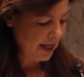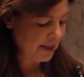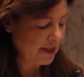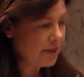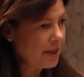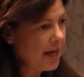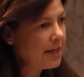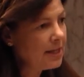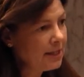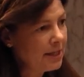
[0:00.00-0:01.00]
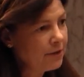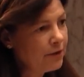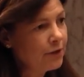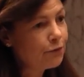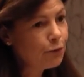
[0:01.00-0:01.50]
and that they can live
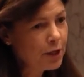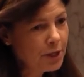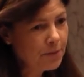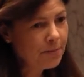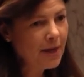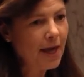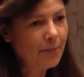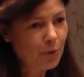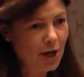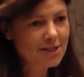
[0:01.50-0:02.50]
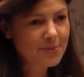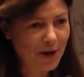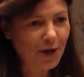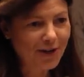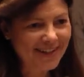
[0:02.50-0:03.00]
in freedom and
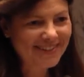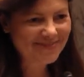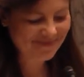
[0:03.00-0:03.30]
prosperity.